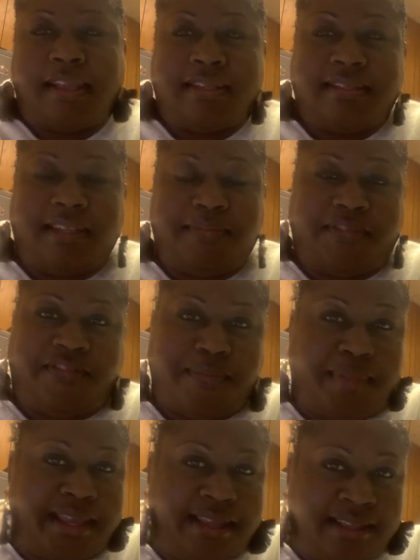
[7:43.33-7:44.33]
See, but for
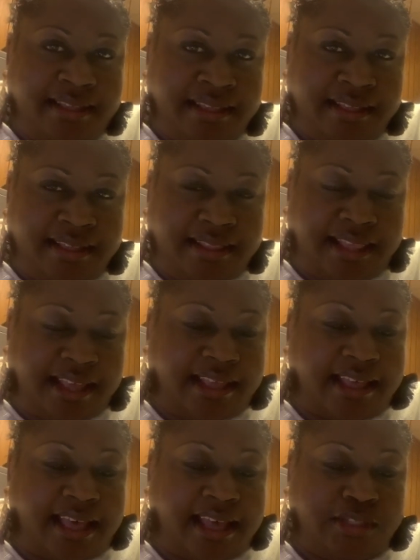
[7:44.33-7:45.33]
me,
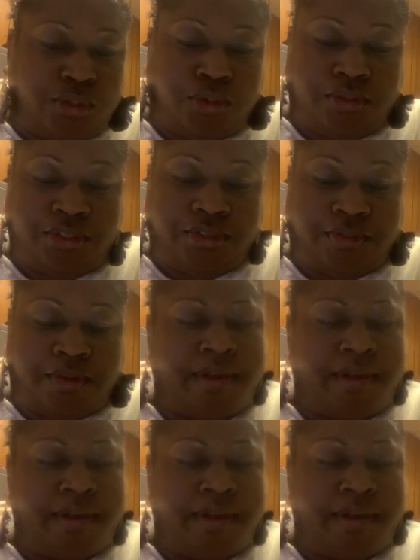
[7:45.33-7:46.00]
like I told you,